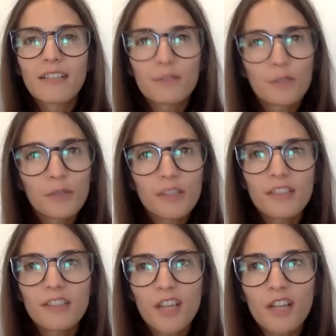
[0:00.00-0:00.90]
Third
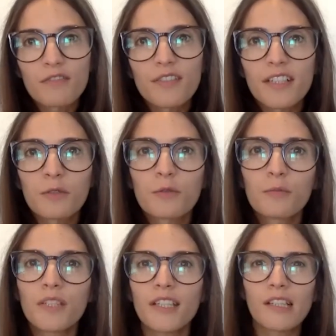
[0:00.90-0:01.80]
one's tough. It would
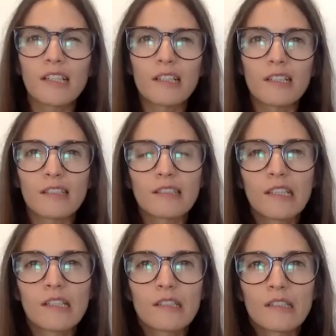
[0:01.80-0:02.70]
be
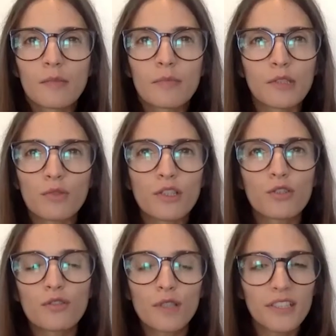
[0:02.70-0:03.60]
between
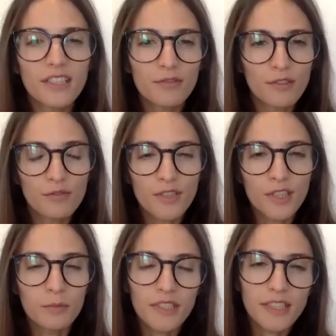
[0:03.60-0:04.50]
2 very different
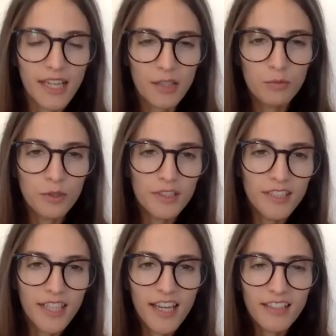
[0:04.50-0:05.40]
films, Ed Wood
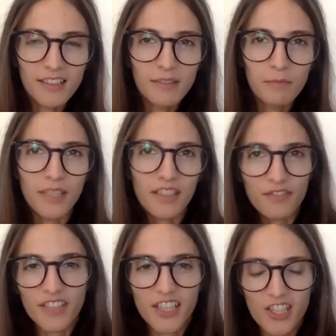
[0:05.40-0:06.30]
and Big
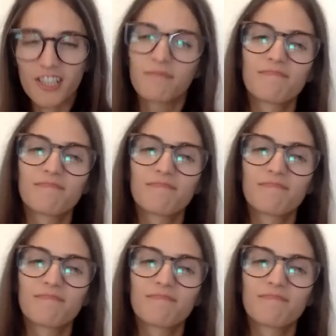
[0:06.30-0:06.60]
Fish.